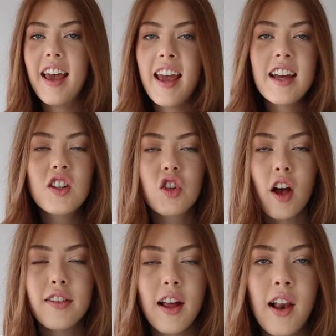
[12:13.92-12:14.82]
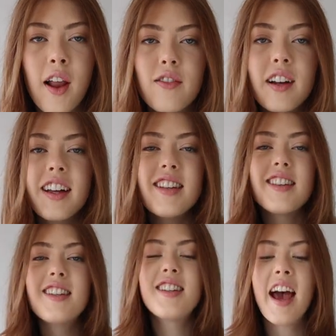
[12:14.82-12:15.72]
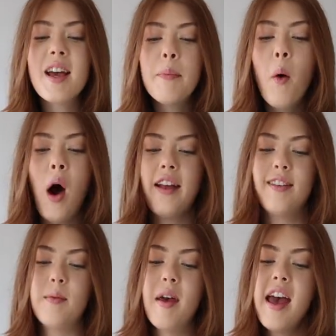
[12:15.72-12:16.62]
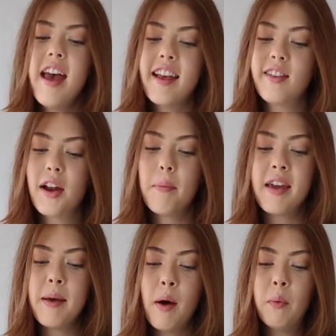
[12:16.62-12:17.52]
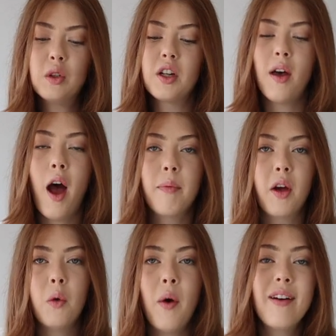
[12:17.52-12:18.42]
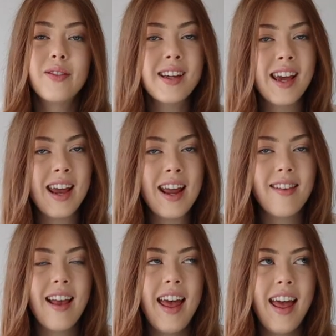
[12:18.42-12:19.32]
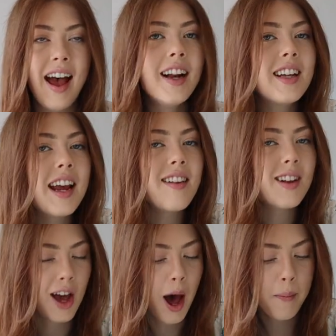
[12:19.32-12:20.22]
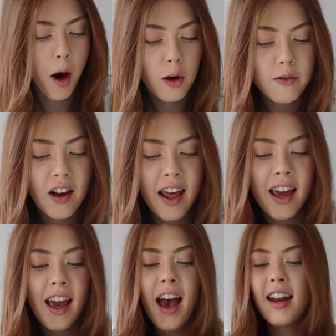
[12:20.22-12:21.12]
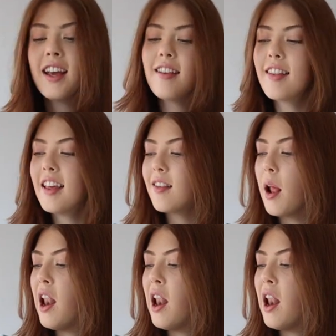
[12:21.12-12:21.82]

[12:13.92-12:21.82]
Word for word: it is just a lovely staple item that's going to be in my wardrobe that I'm going to wear for years and years to come, hopefully. And it is this